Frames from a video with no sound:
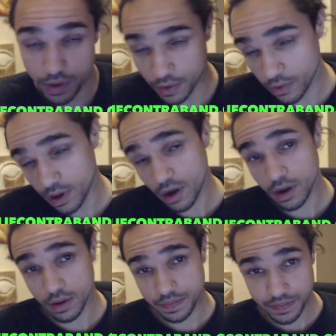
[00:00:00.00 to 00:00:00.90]
And we
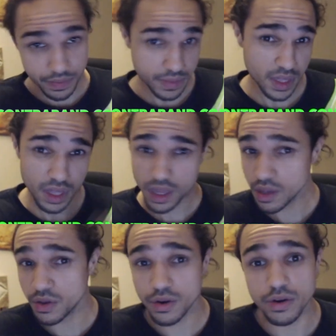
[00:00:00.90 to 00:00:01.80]
are,
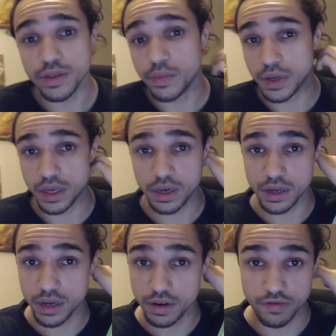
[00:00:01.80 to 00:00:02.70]
you know, in the
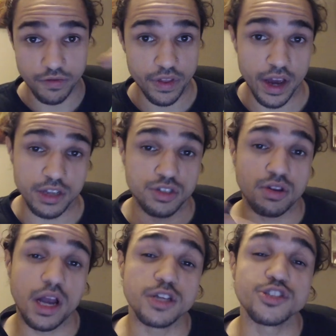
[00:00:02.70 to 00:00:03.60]
beginning of the
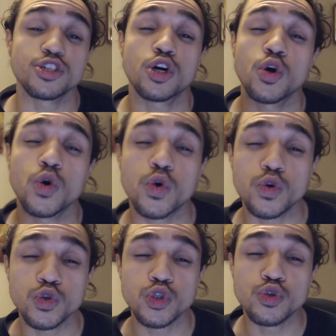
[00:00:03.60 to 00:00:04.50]

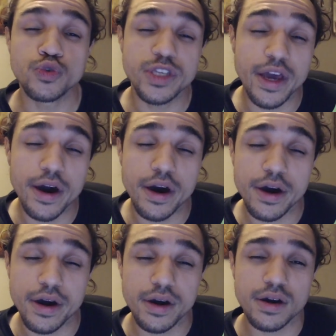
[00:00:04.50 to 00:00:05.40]
astrological new
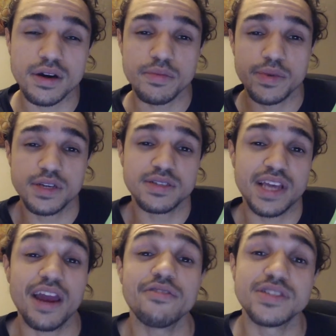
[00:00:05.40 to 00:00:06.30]
year because it's
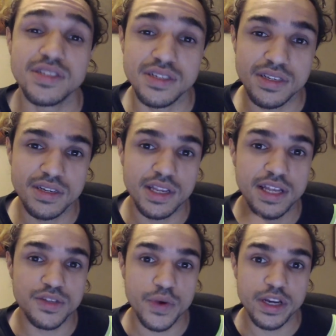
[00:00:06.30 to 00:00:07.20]
Aries season.
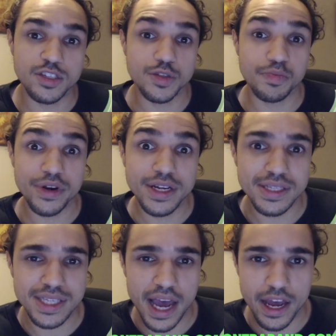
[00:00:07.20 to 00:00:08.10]
That's why it's
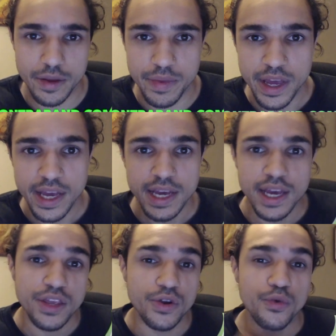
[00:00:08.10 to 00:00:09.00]
springtime.
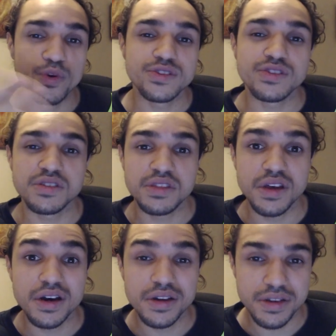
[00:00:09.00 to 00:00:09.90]
You know, winter's
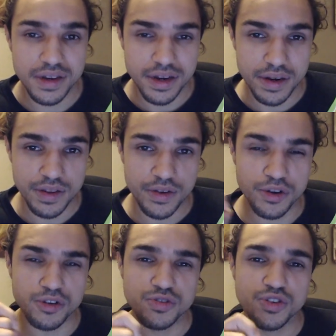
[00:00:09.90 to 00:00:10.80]
done, you
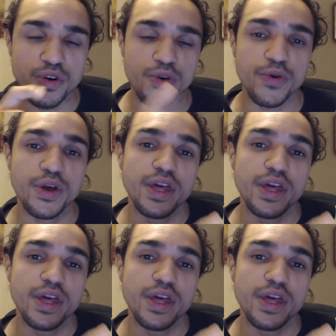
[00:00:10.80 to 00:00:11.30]
know, so